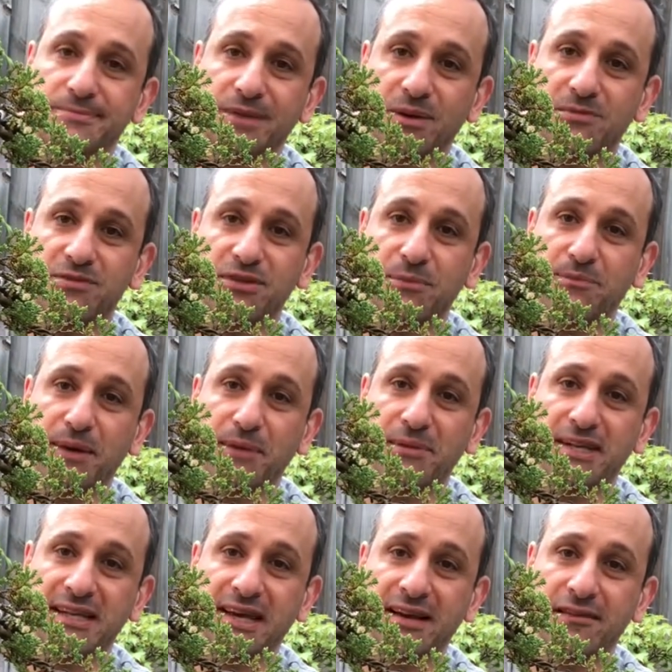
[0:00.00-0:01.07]
I'm stop
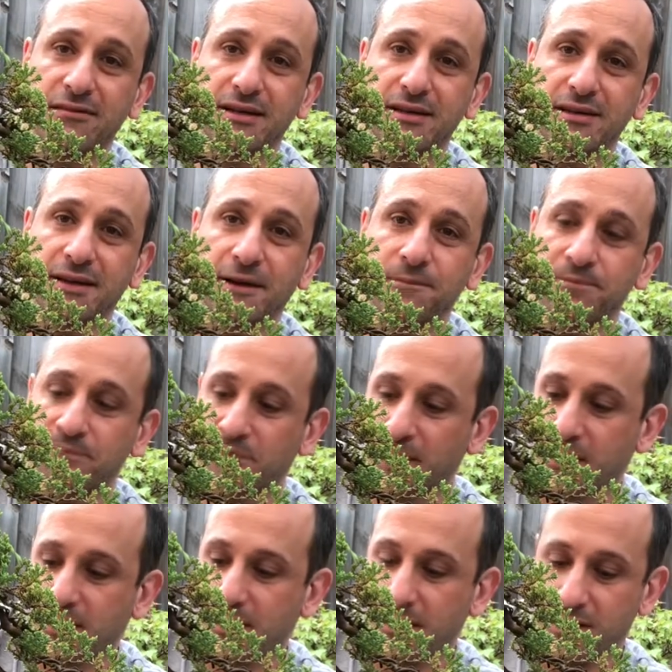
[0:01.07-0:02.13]
babbling now, and
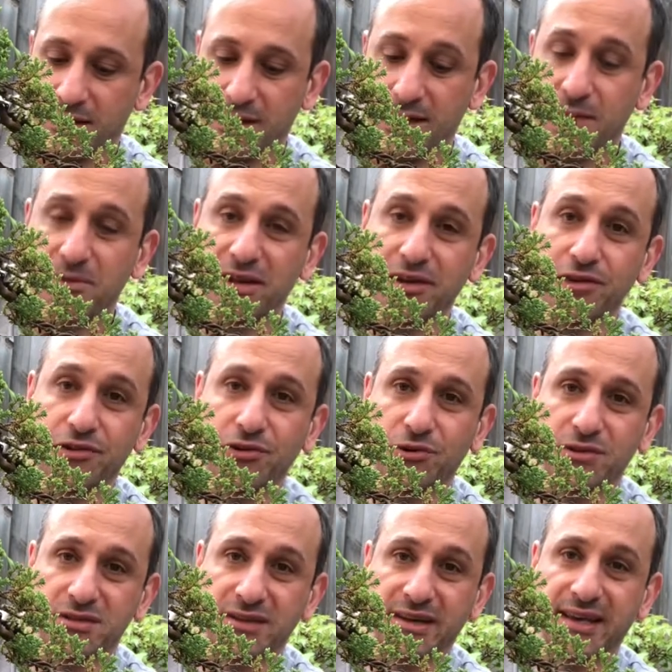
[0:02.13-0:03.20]
let me know your
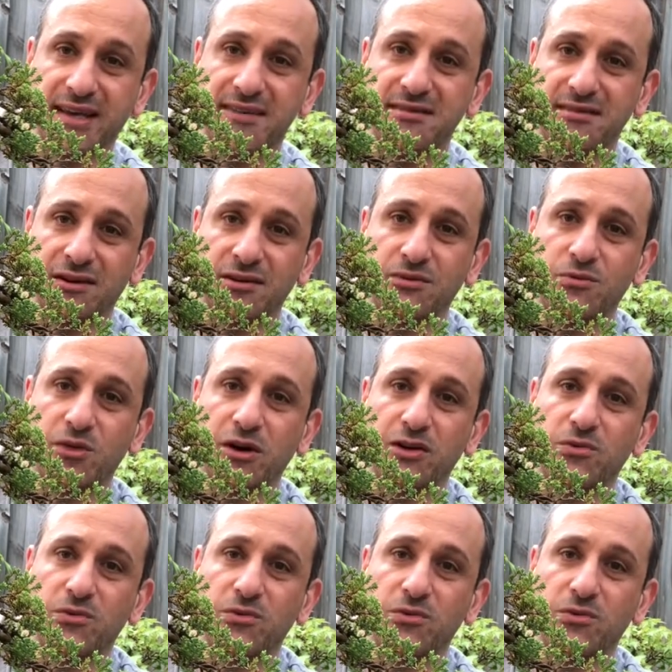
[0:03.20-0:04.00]
thoughts, I guess, on